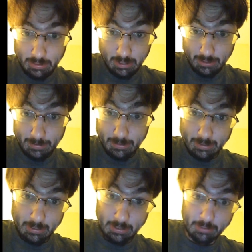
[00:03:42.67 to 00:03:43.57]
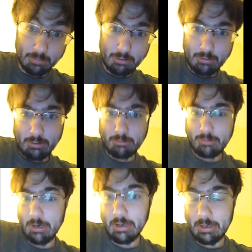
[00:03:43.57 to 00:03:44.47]
actually,
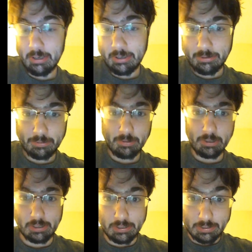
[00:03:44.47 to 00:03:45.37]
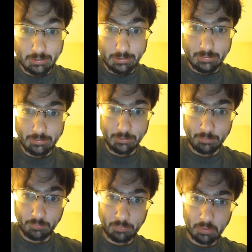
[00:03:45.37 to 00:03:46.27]
tomorrow is,
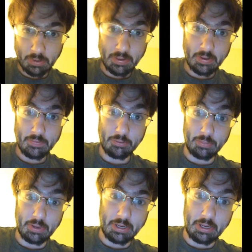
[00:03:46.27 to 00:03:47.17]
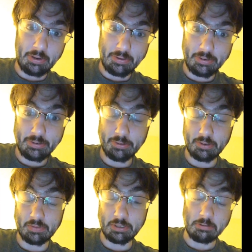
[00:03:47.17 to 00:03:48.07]
for me, sort
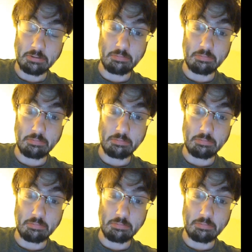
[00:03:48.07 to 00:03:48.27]
of a